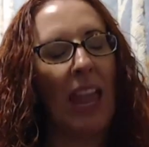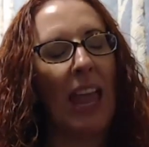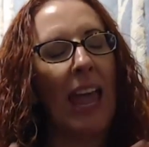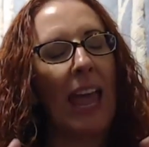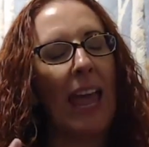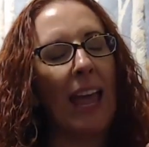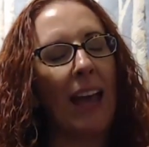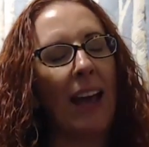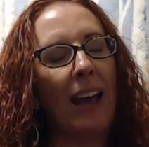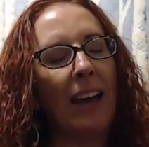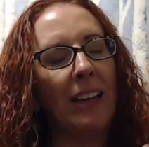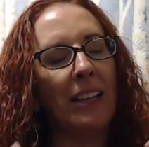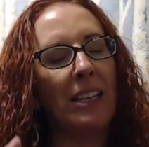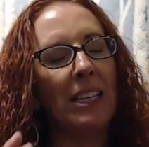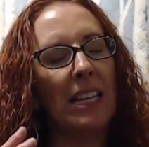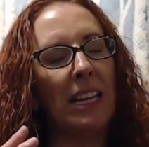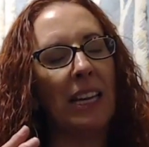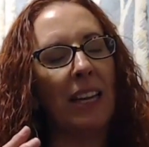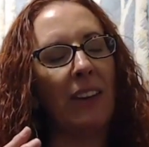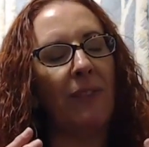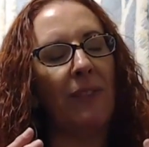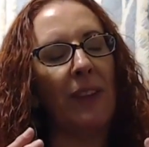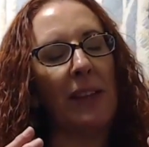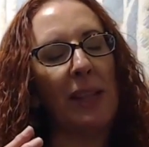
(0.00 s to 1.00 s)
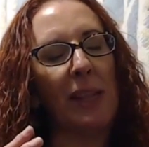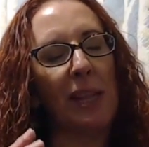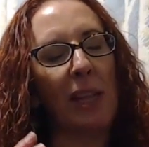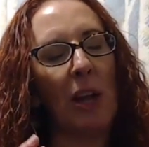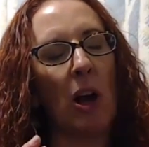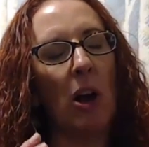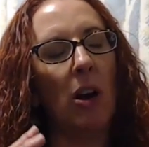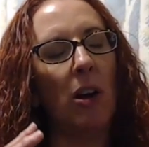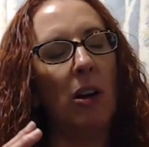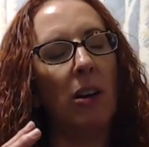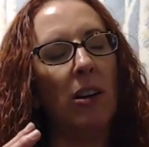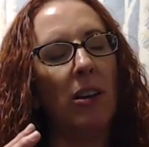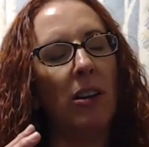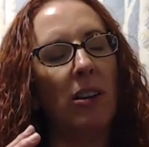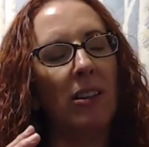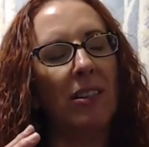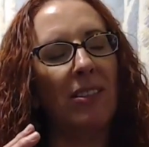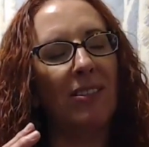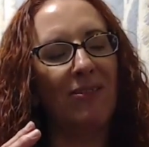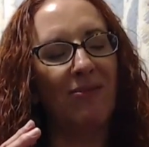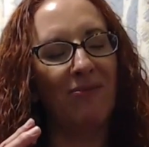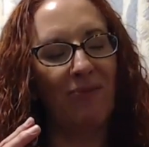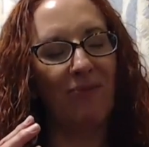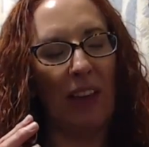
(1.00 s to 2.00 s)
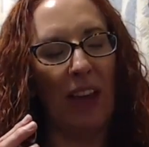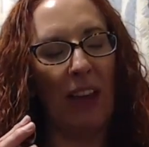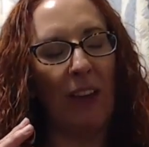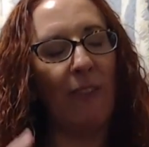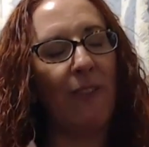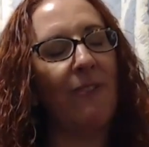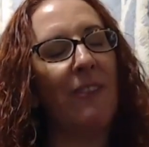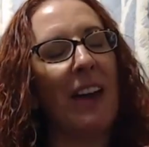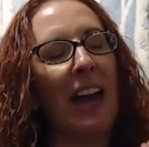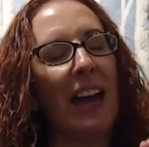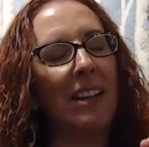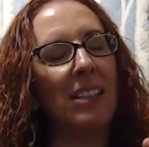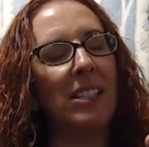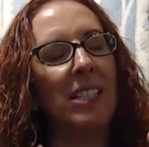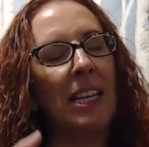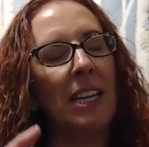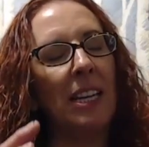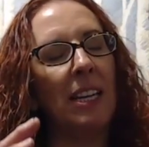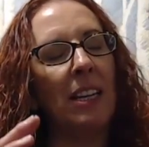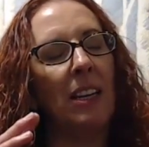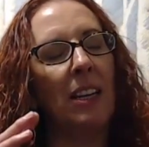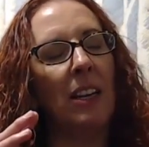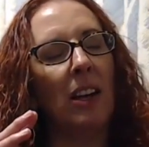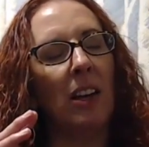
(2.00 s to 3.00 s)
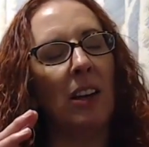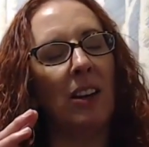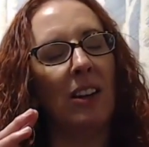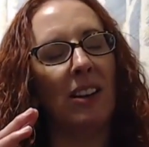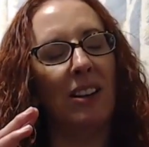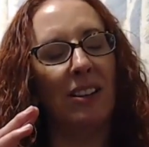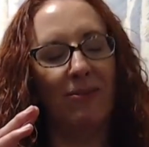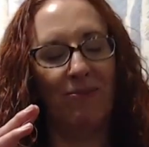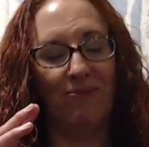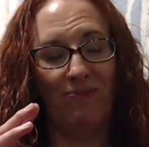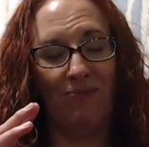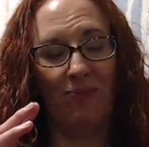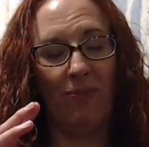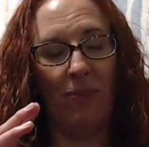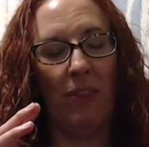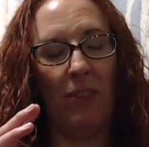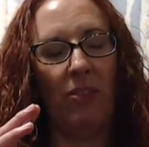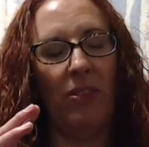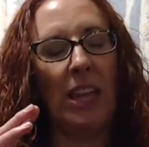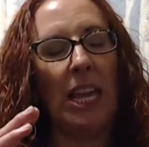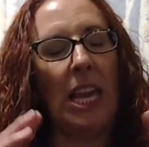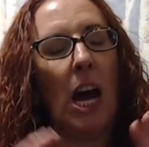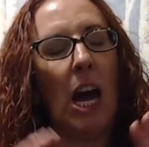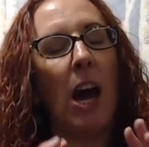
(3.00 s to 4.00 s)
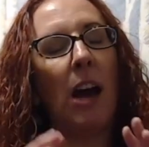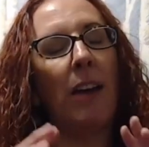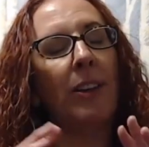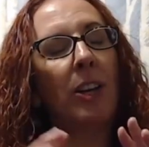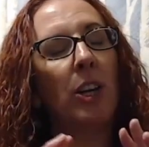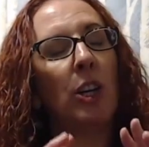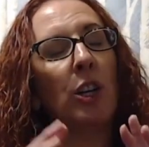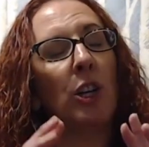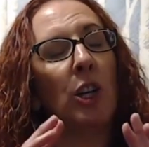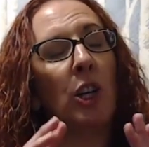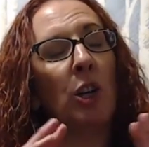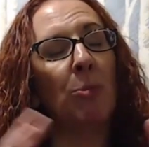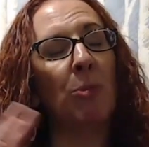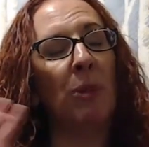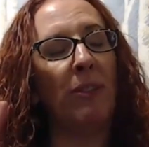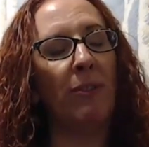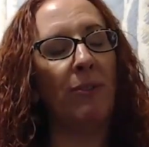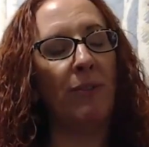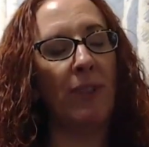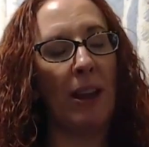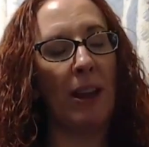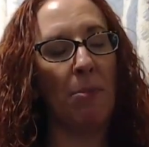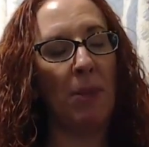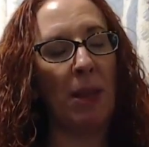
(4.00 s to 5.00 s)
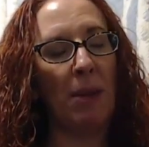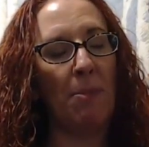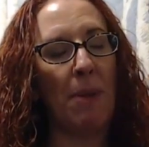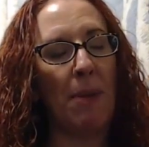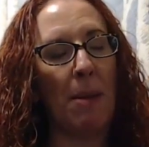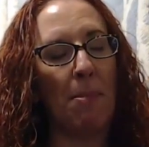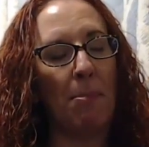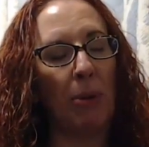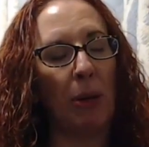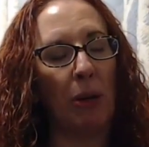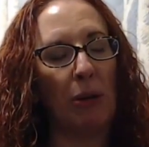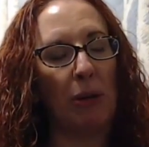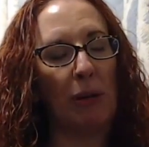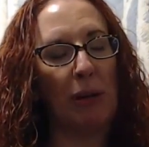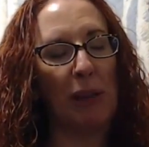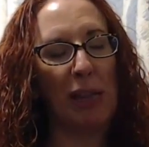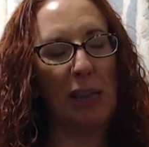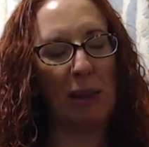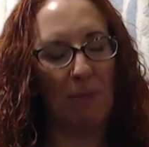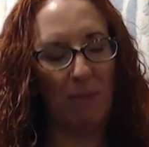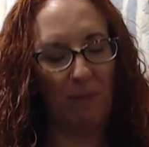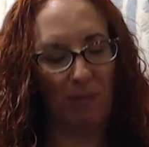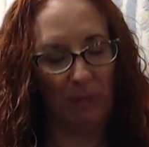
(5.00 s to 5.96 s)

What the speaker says: And if it's affecting the other human family members,